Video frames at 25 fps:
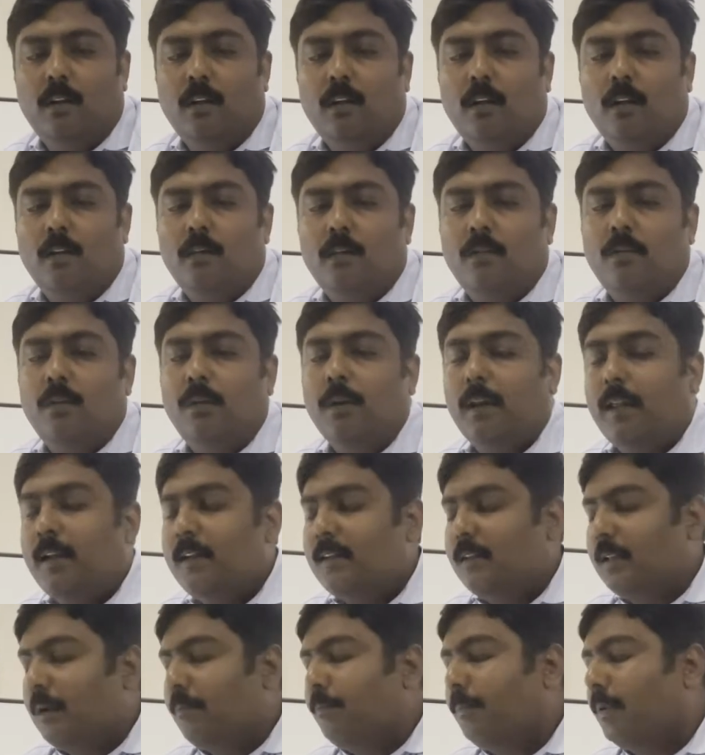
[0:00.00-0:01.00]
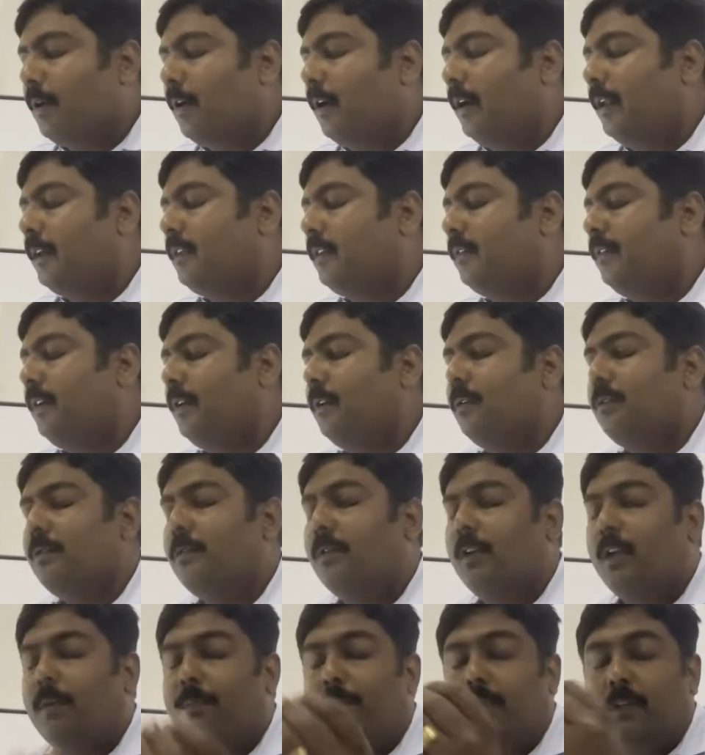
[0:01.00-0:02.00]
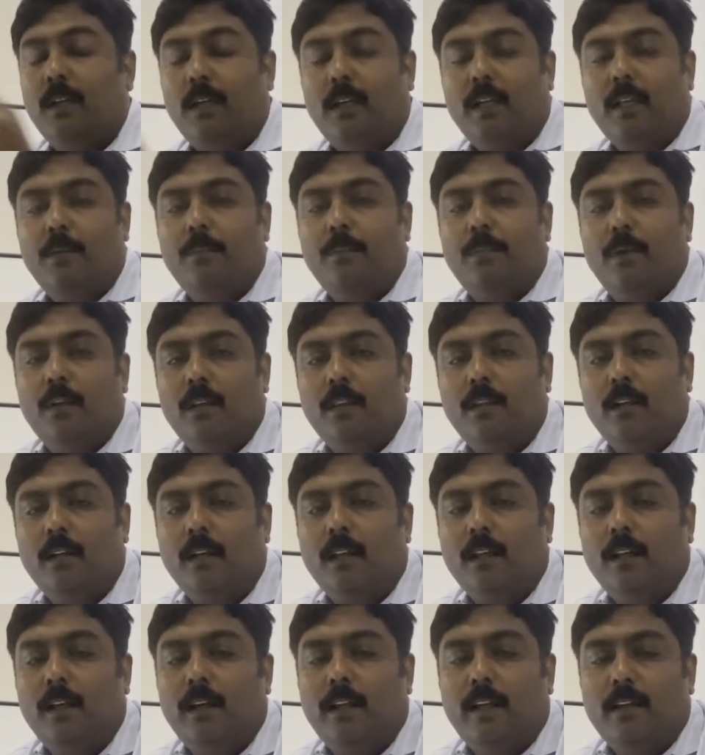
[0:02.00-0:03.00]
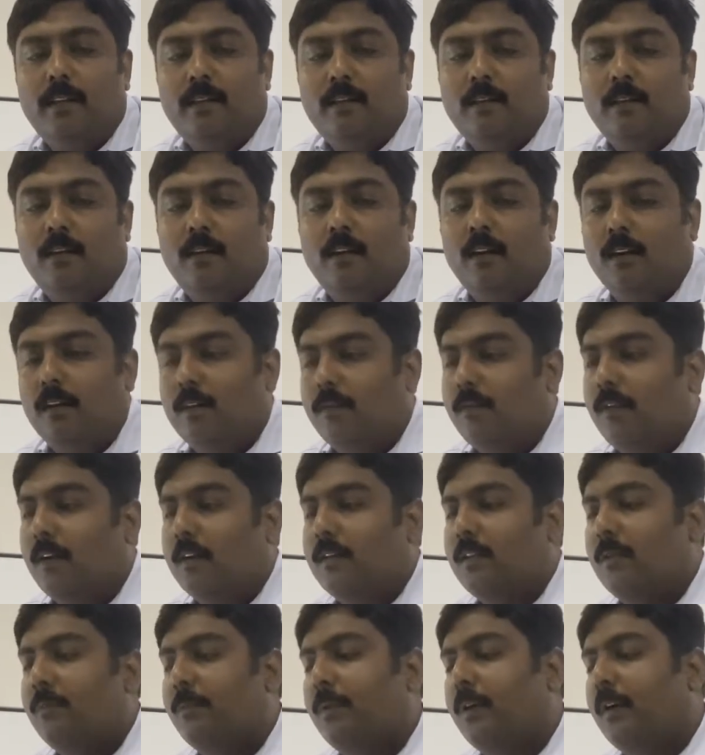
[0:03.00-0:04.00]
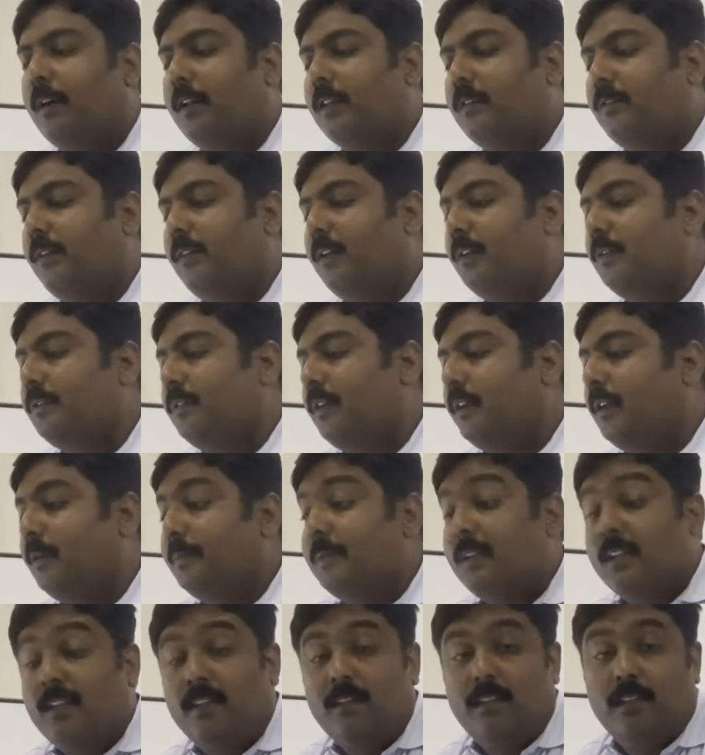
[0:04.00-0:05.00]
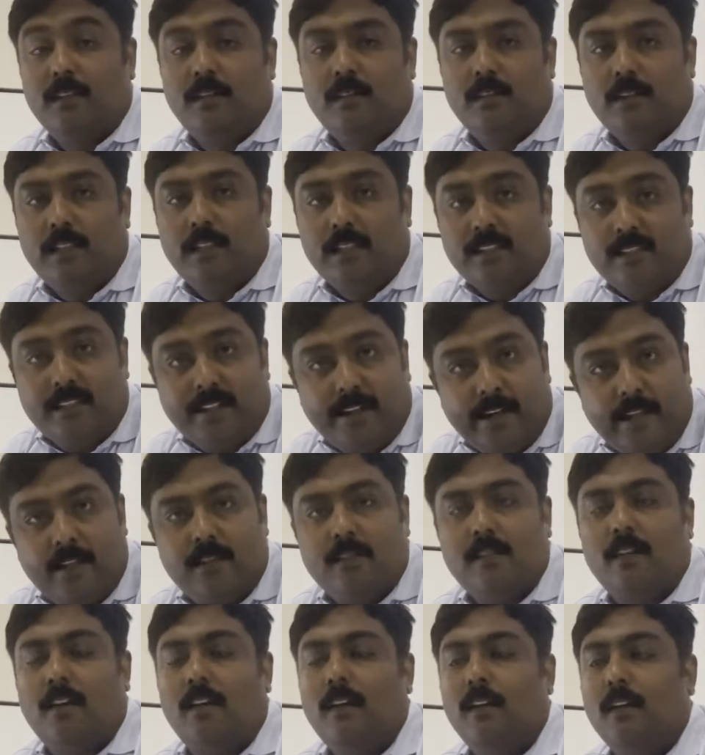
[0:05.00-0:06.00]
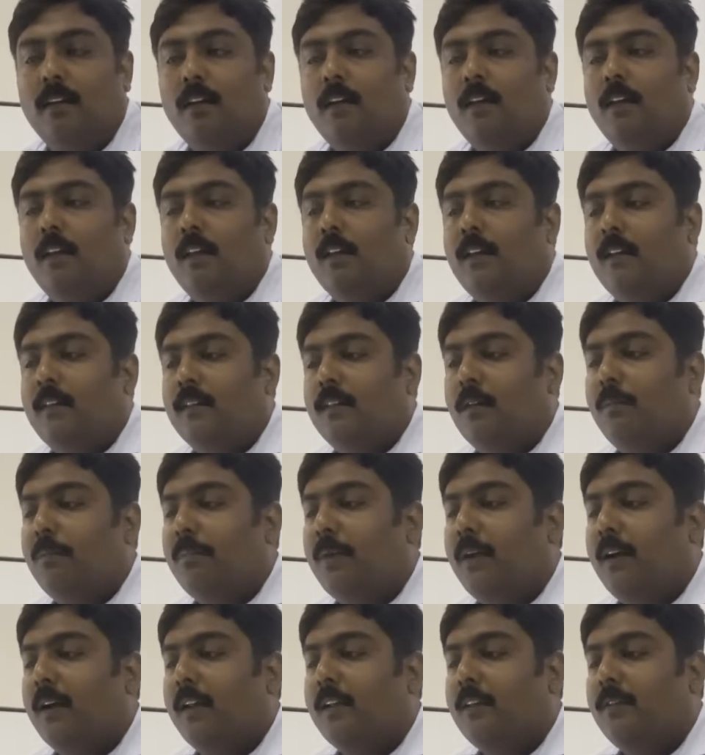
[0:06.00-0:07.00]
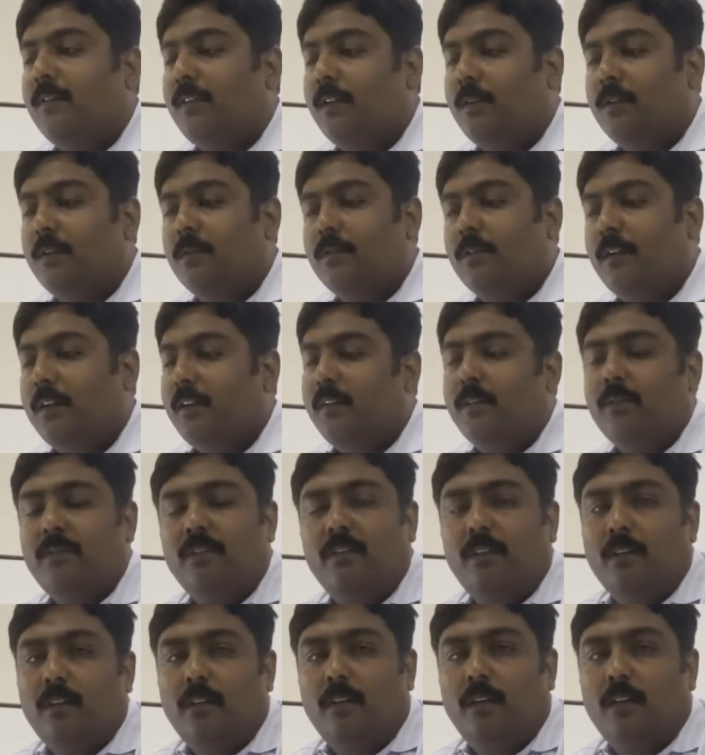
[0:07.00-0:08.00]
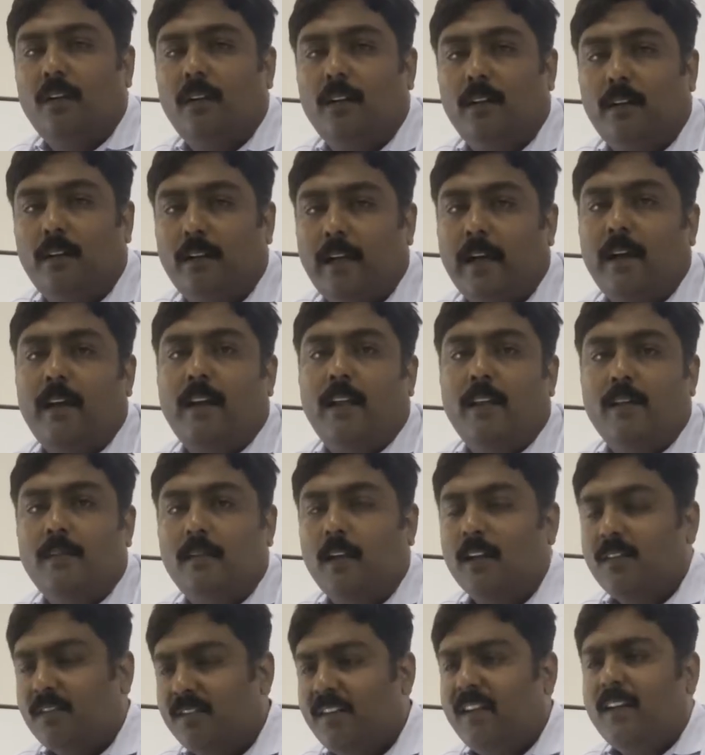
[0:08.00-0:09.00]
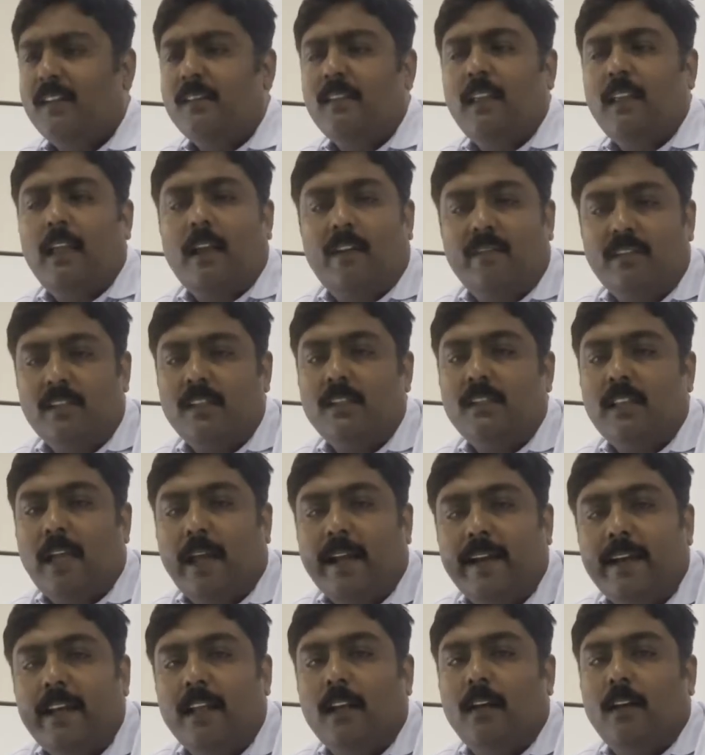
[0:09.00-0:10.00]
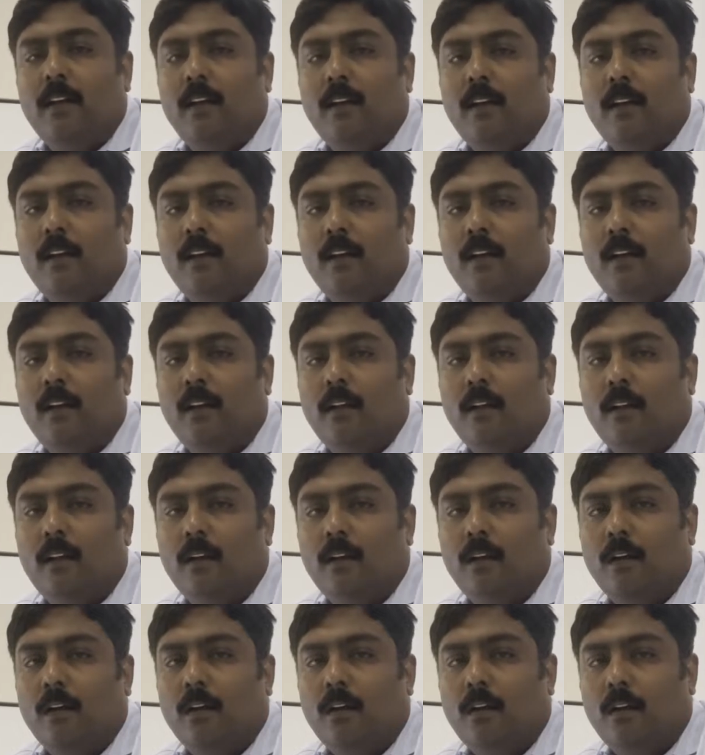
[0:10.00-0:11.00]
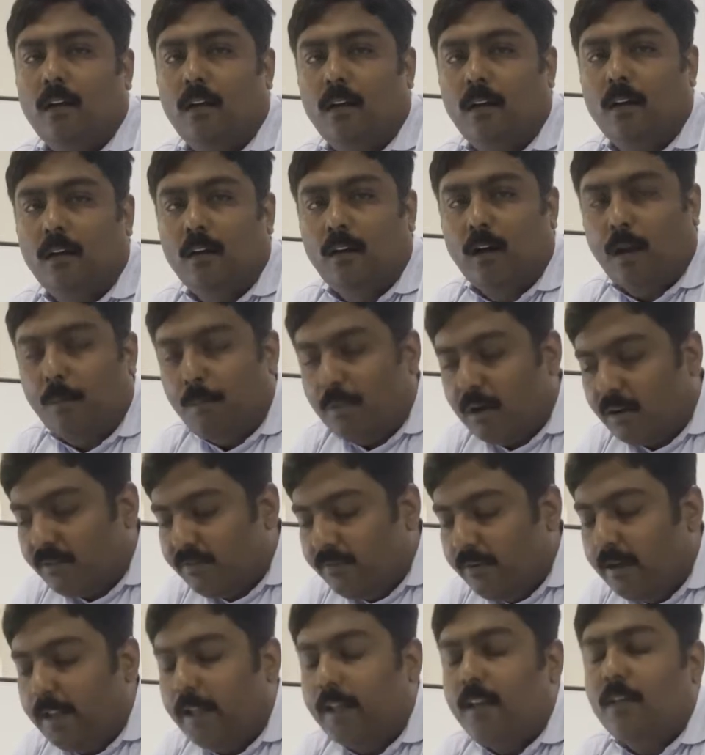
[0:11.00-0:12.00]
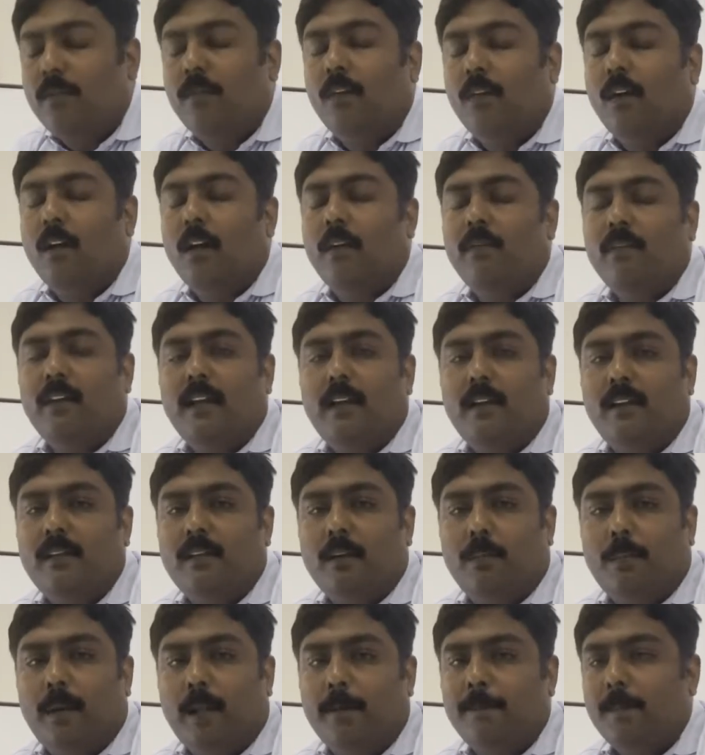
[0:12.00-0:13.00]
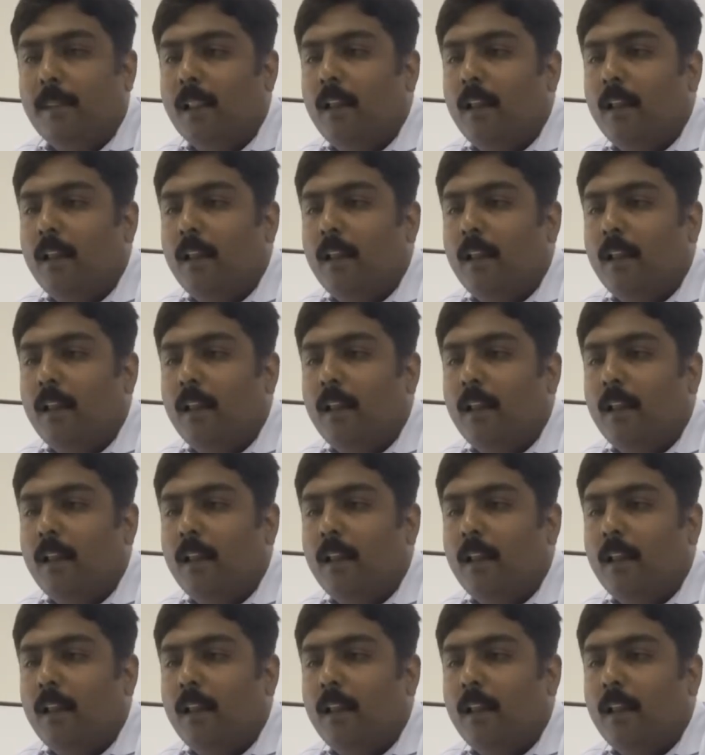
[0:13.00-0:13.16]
So in some products, we used to keep 30 days stock. For some products, we used to give 60 days stock. Some products we used to give 10 days stock. So which is the ideal number of days for a weekly supply.